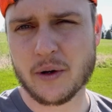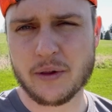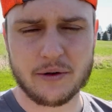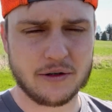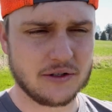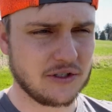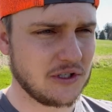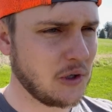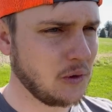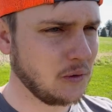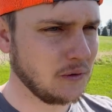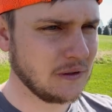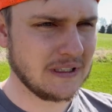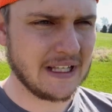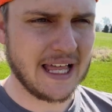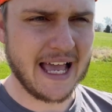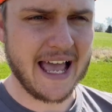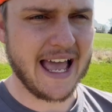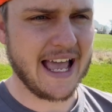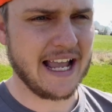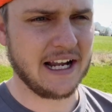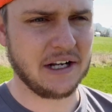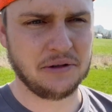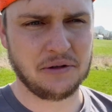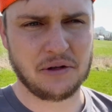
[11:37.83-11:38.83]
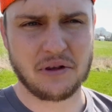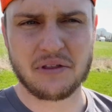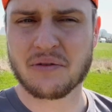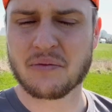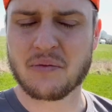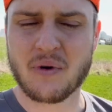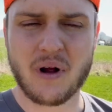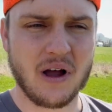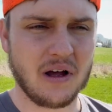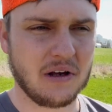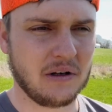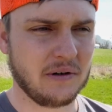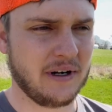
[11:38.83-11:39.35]
There's no lag in the
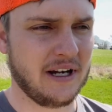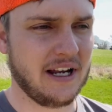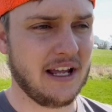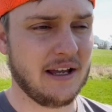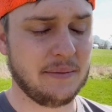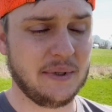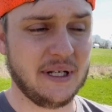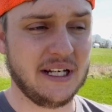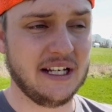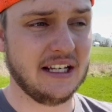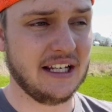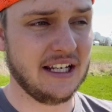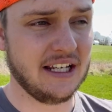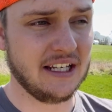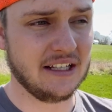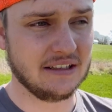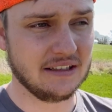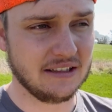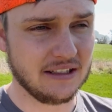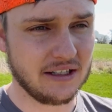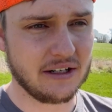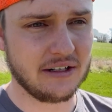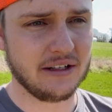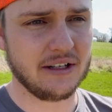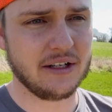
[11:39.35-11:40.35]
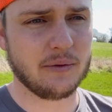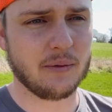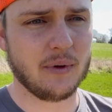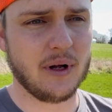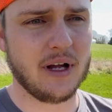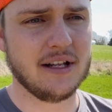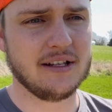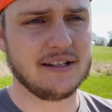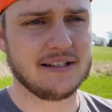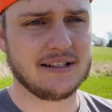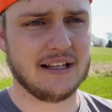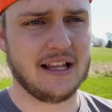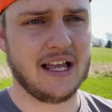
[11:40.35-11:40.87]
throttle. I mean, it, it literally
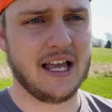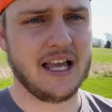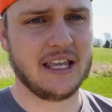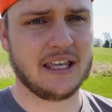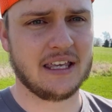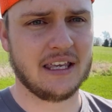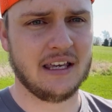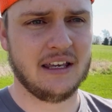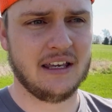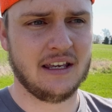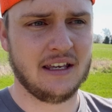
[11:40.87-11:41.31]
runs like